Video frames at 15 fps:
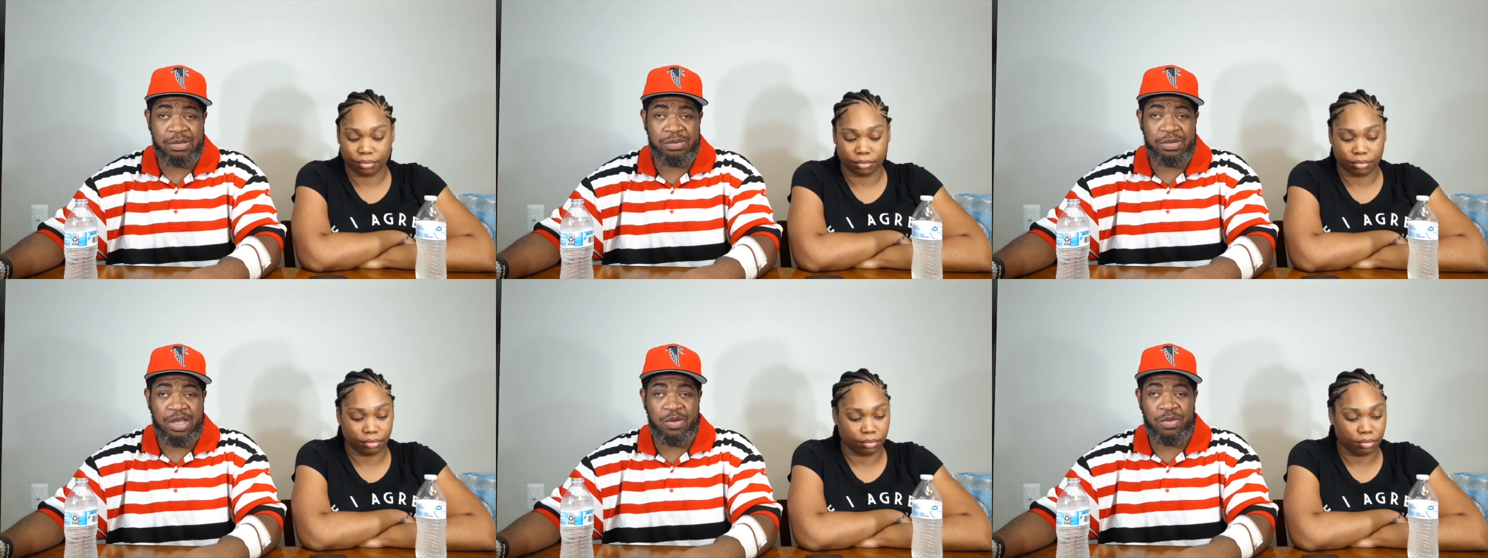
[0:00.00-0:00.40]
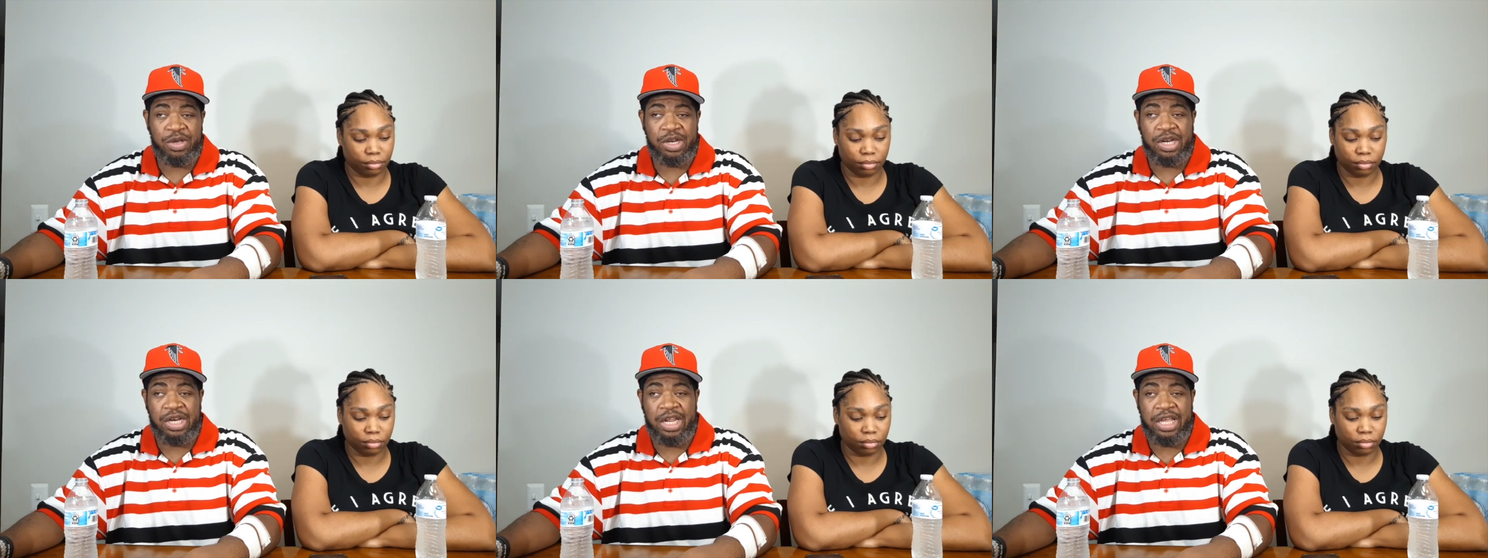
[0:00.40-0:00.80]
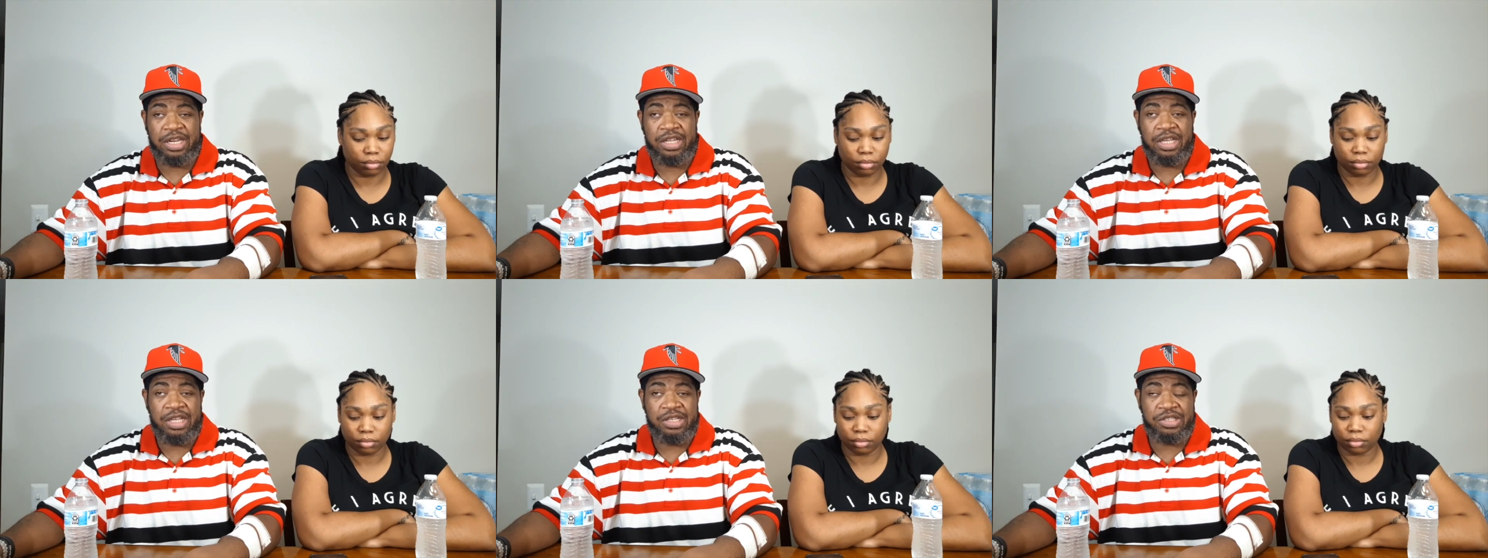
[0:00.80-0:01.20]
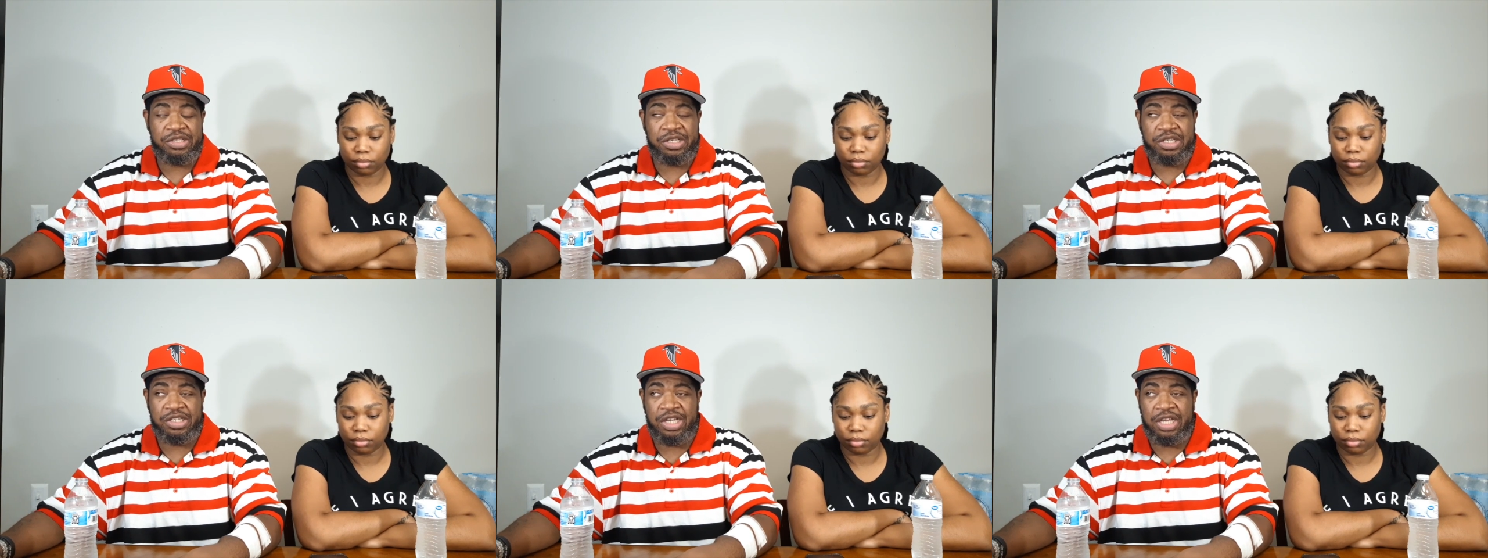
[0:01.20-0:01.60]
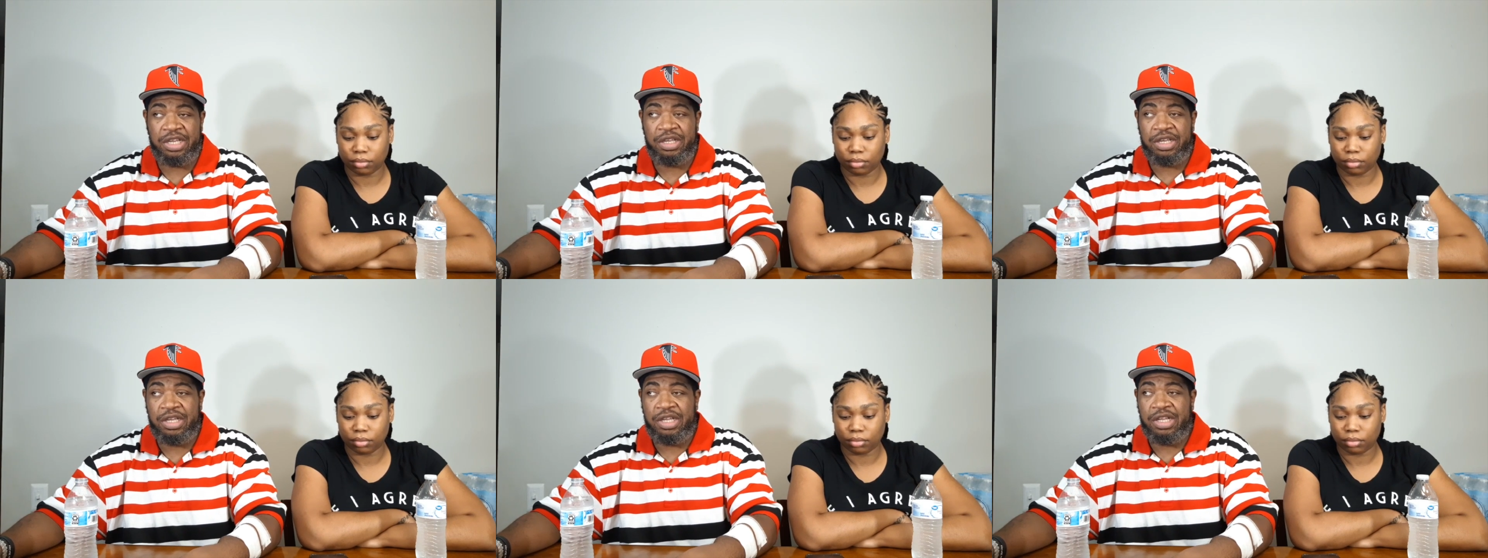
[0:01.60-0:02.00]
Speaker 1: yeah, we're gonna let CJ
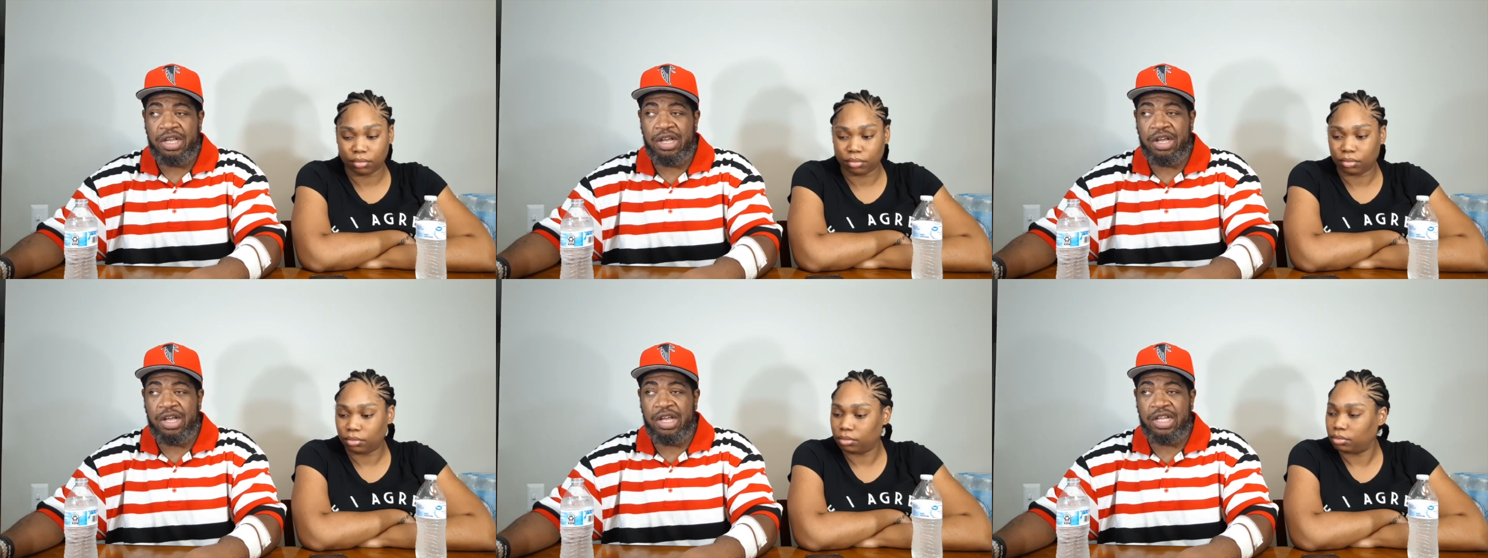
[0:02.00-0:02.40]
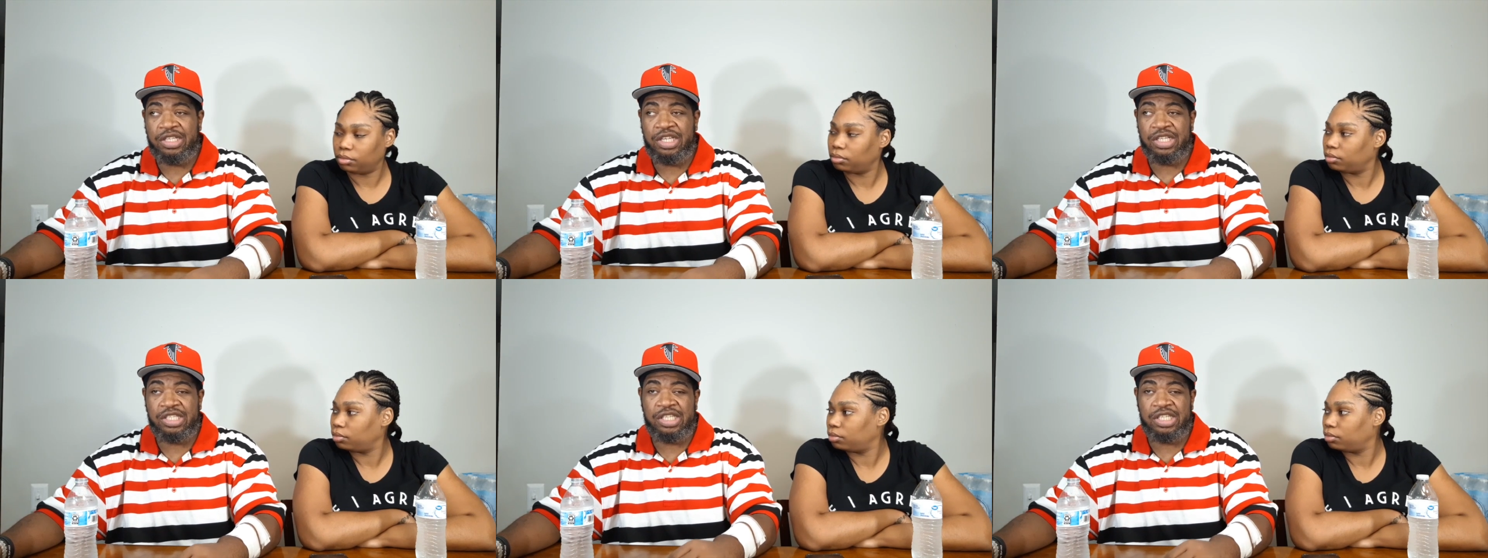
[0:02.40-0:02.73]
just